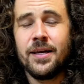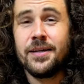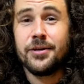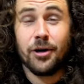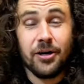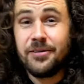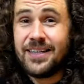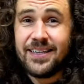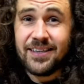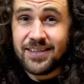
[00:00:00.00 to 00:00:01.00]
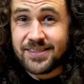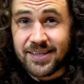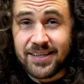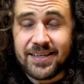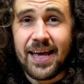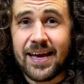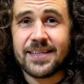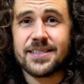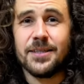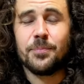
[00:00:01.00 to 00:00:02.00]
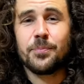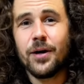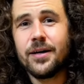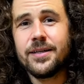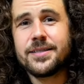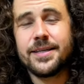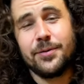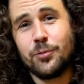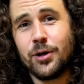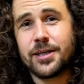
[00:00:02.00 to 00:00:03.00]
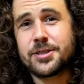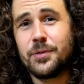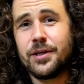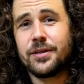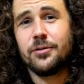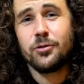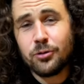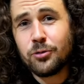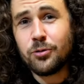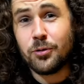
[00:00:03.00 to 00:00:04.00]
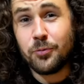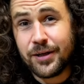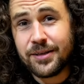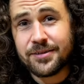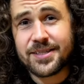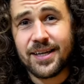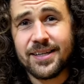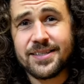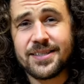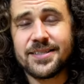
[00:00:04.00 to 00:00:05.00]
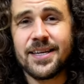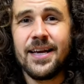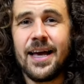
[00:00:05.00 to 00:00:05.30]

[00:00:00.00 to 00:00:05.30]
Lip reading: Not only is it an excellent price, it works with all wheel sizes.